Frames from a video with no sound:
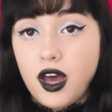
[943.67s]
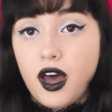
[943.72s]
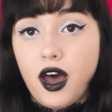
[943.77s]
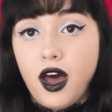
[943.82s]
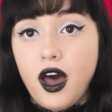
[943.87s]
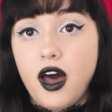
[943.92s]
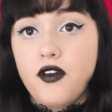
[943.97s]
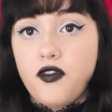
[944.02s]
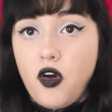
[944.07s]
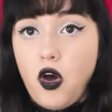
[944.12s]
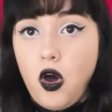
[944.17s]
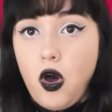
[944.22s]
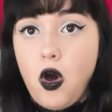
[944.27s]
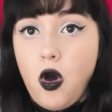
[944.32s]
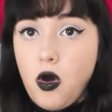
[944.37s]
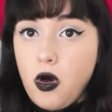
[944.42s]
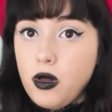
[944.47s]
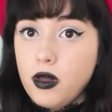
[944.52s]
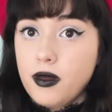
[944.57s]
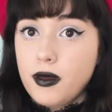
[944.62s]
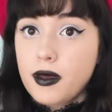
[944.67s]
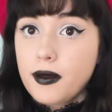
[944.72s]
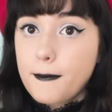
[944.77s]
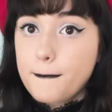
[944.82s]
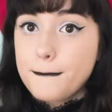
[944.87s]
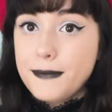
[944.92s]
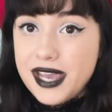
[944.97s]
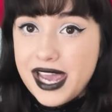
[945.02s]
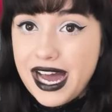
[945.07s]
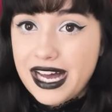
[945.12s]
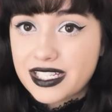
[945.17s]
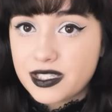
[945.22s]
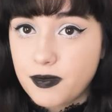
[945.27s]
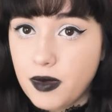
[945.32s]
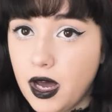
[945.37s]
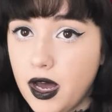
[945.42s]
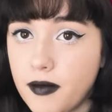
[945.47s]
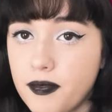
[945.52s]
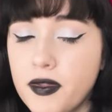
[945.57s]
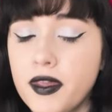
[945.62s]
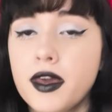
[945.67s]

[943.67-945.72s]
of all miasma?